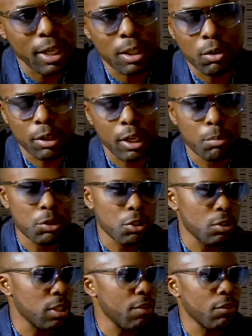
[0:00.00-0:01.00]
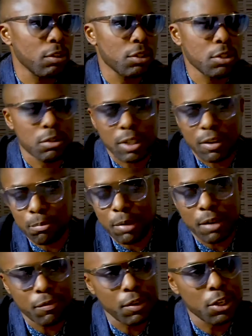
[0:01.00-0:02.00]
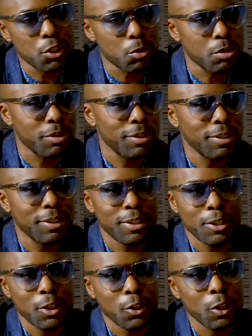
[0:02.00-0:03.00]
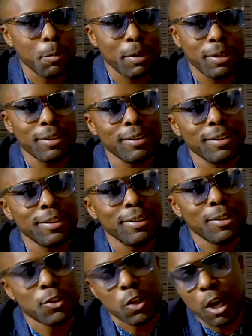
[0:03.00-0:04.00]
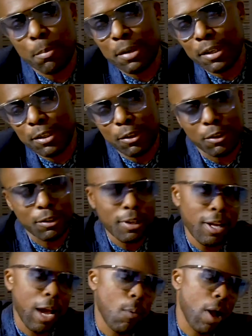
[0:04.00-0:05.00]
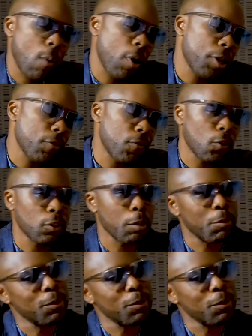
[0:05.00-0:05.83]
Yeah, Little Kim. She was loving my French. You know what I mean? Telling me, I want your phone number